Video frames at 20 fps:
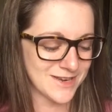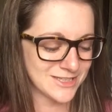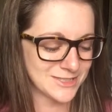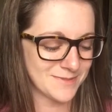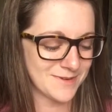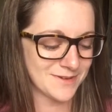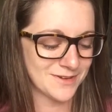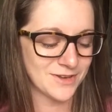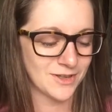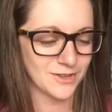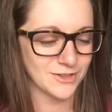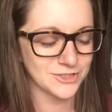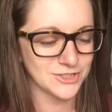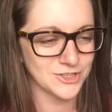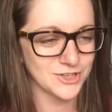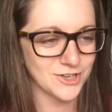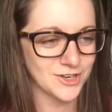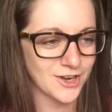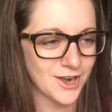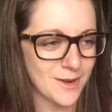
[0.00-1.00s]
much about
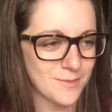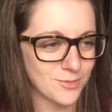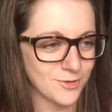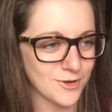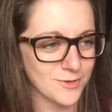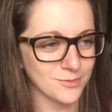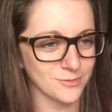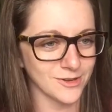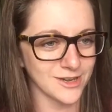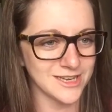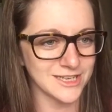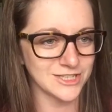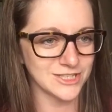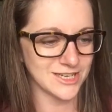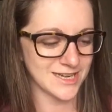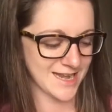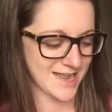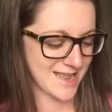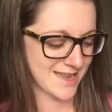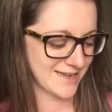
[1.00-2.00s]
culture
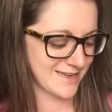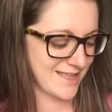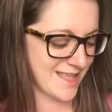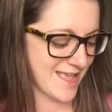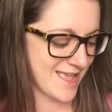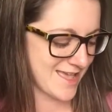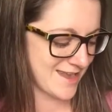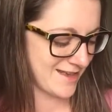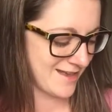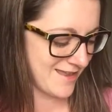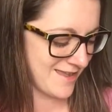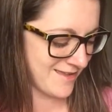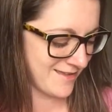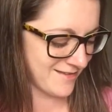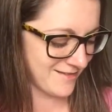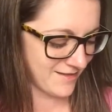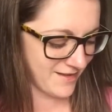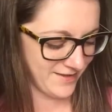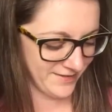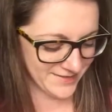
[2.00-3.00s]
appropriation in
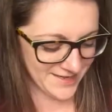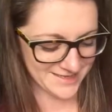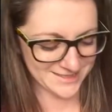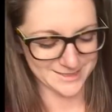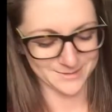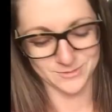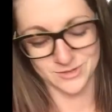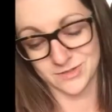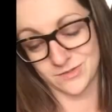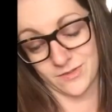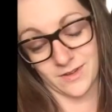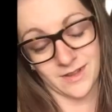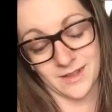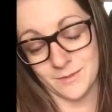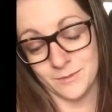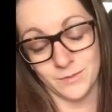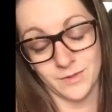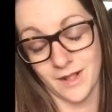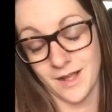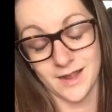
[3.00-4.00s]
Canada unless I'm just
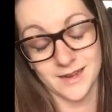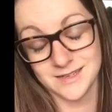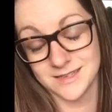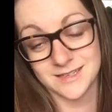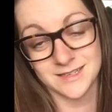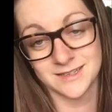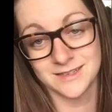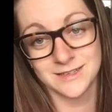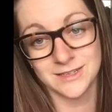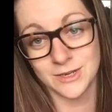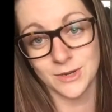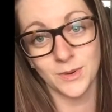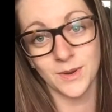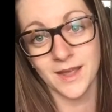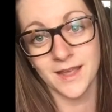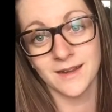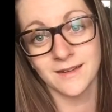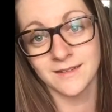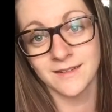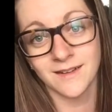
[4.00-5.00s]
fucking blind to
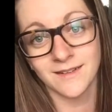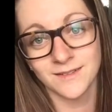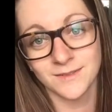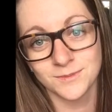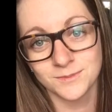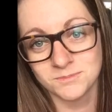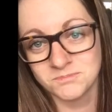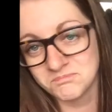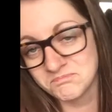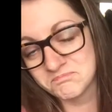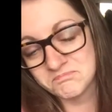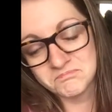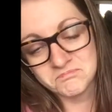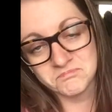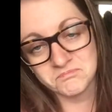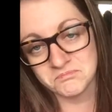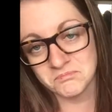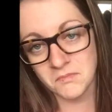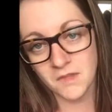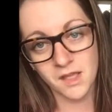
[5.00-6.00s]
it and don't
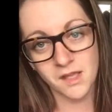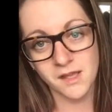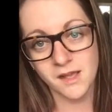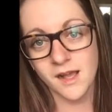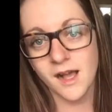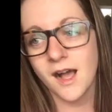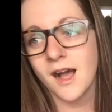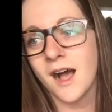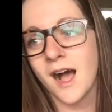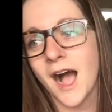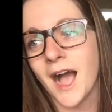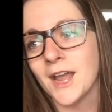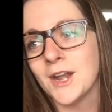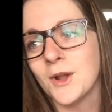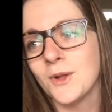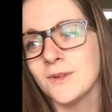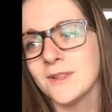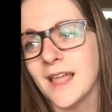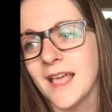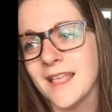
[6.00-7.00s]
I
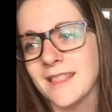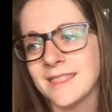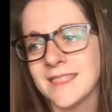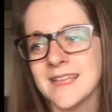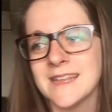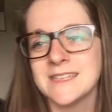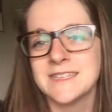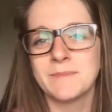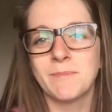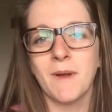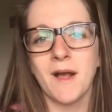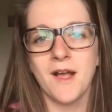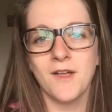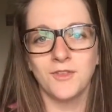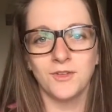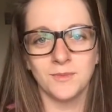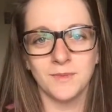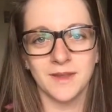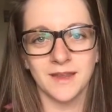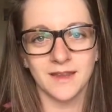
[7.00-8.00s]
don't let things
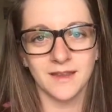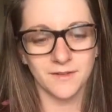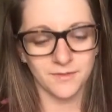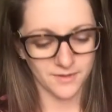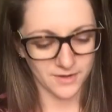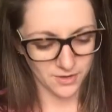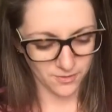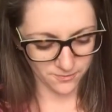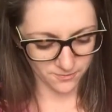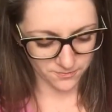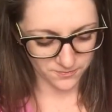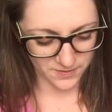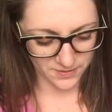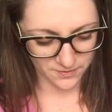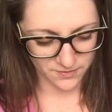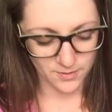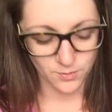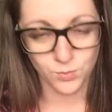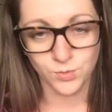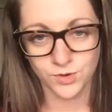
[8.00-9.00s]
bother me if I don't
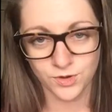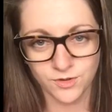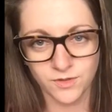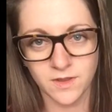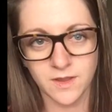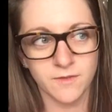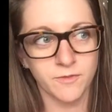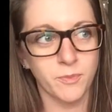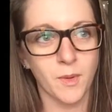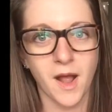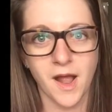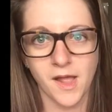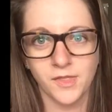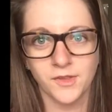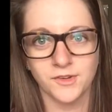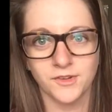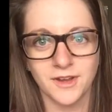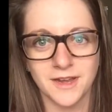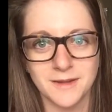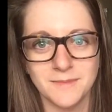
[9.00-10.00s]
feel them worthy of
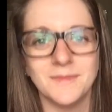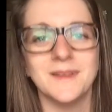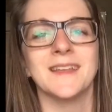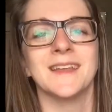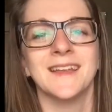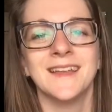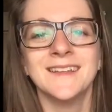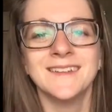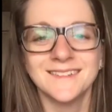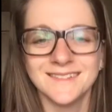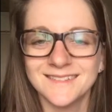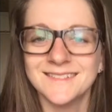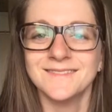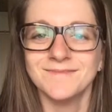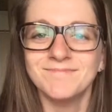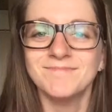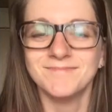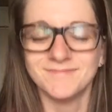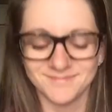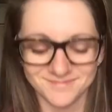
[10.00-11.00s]
bothering me.
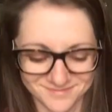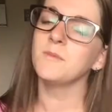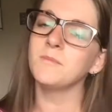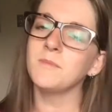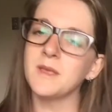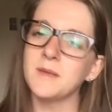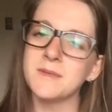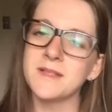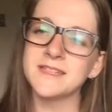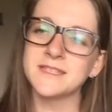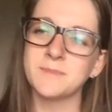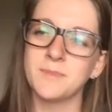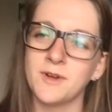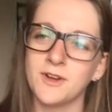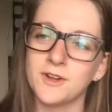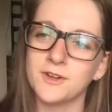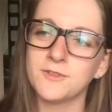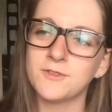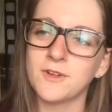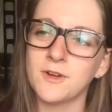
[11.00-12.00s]
Maybe that's a
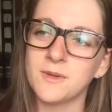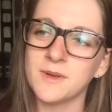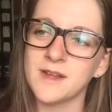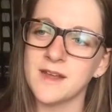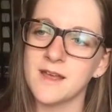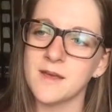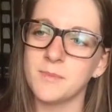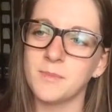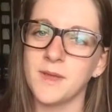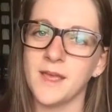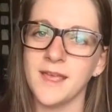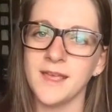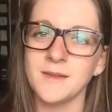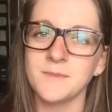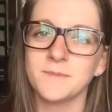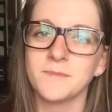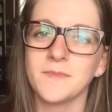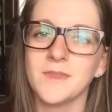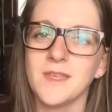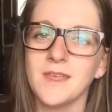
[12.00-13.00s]
part of growing up, eh?